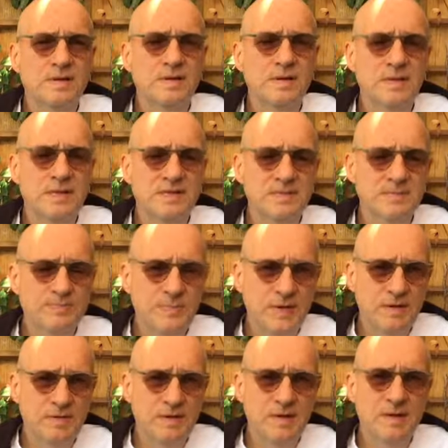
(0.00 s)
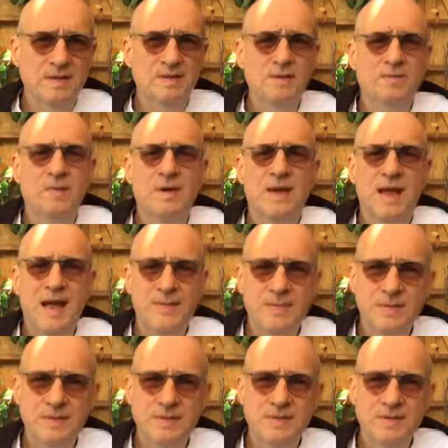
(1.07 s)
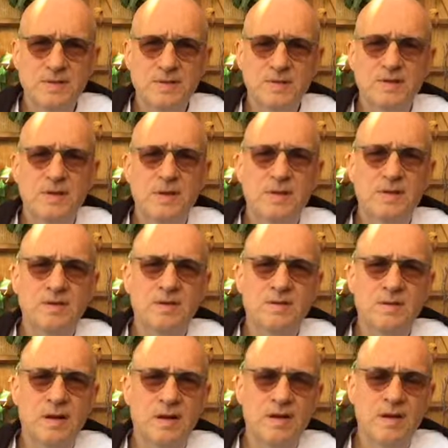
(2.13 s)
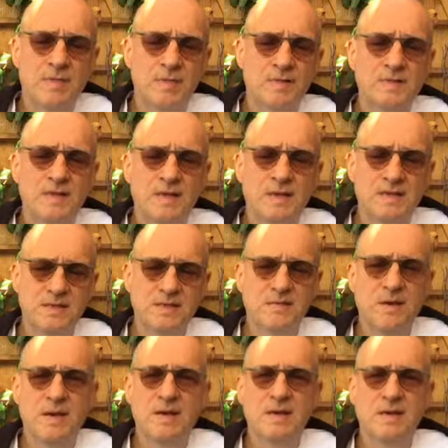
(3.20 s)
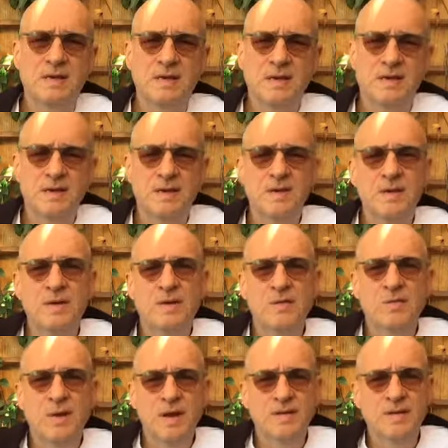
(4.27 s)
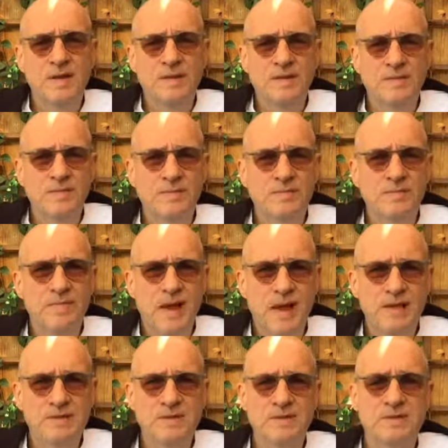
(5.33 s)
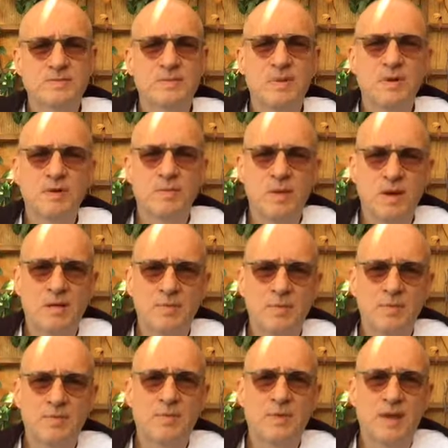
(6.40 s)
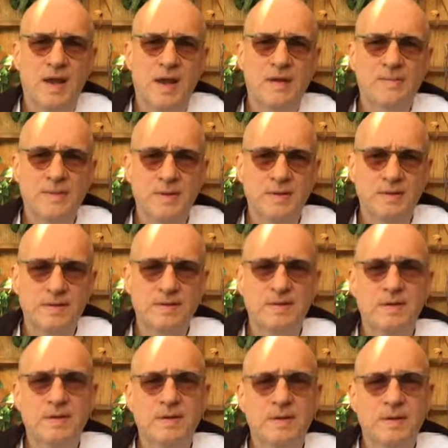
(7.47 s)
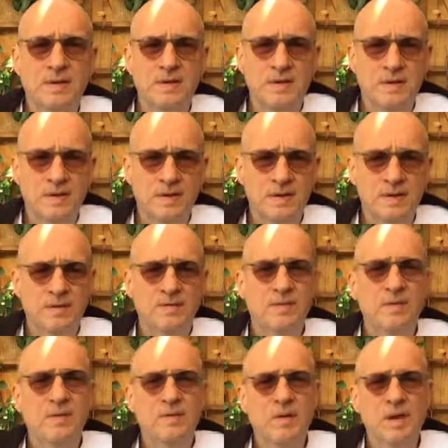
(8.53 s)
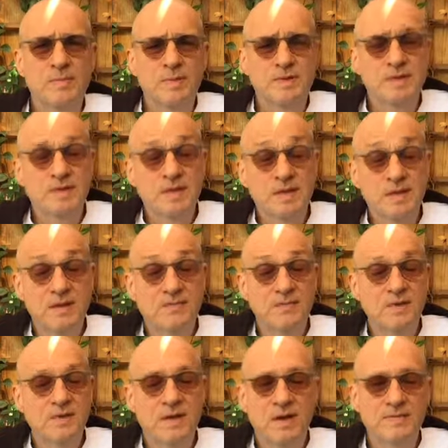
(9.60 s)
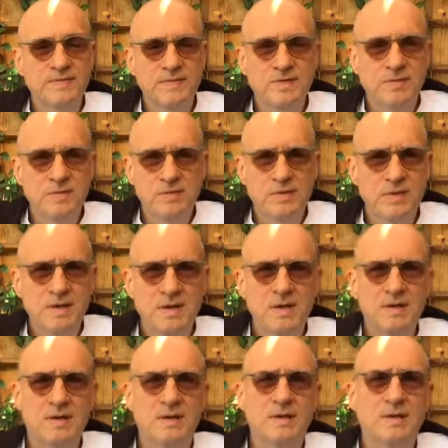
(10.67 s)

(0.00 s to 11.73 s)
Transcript: experience what happens to you, and you are able to integrate it in a way that matches pretty well with what happened. You're able to think of your life story,